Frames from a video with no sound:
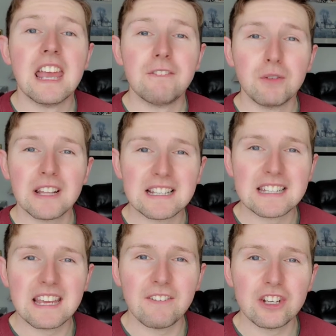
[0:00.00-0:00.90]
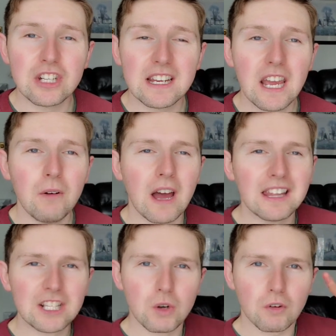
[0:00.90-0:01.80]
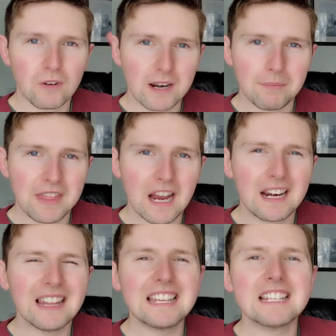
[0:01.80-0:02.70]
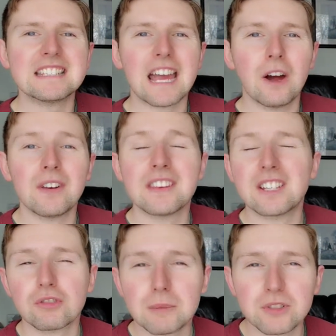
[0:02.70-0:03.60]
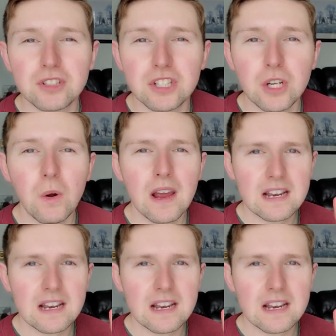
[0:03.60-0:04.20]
If you'd like to give it a check out, I'll link to it right up there, and I'll link it down in the description too.